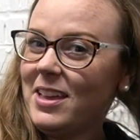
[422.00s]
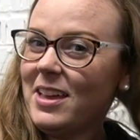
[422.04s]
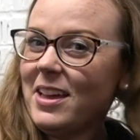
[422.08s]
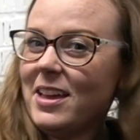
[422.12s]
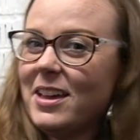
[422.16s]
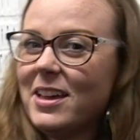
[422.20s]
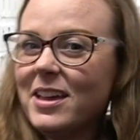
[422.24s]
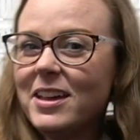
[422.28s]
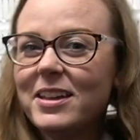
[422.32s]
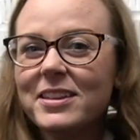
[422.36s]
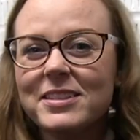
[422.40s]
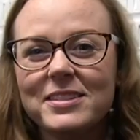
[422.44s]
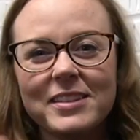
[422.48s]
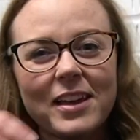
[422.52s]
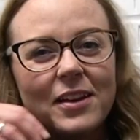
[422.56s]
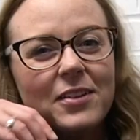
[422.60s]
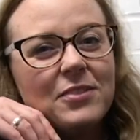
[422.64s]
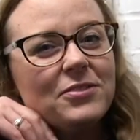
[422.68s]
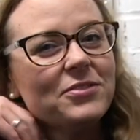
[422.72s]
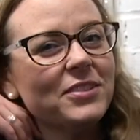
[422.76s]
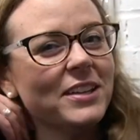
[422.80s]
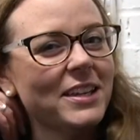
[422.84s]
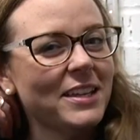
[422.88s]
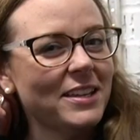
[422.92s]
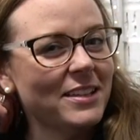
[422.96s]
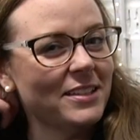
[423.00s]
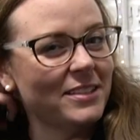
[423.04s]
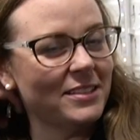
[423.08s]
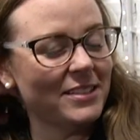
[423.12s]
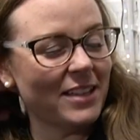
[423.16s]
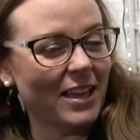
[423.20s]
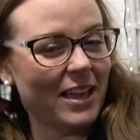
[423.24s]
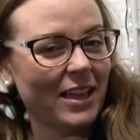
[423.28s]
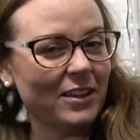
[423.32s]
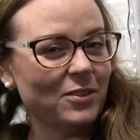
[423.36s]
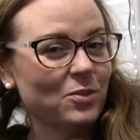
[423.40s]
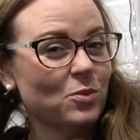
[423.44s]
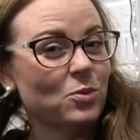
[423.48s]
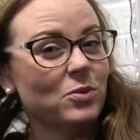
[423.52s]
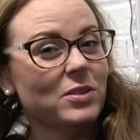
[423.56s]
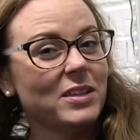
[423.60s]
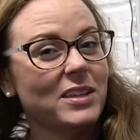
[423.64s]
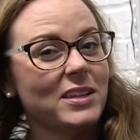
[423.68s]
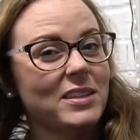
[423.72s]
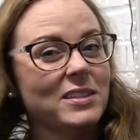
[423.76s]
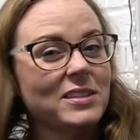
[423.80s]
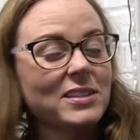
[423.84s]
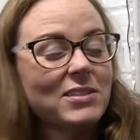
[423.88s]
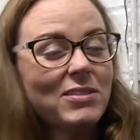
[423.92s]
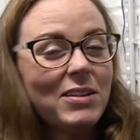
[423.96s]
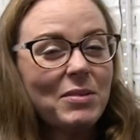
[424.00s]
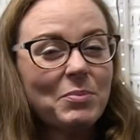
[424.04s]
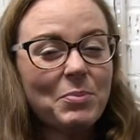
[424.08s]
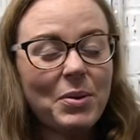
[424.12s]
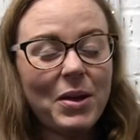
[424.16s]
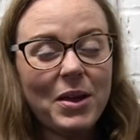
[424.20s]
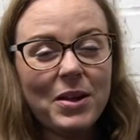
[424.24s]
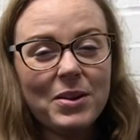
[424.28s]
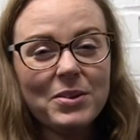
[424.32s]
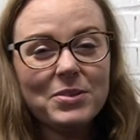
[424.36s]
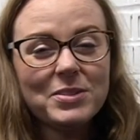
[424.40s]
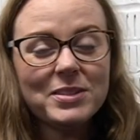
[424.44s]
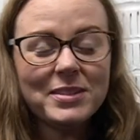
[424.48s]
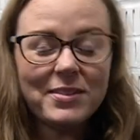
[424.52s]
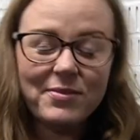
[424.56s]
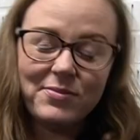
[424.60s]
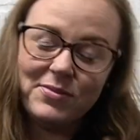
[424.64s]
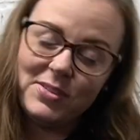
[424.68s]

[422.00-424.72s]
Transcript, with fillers: uh, selfies and all the Instagram posts and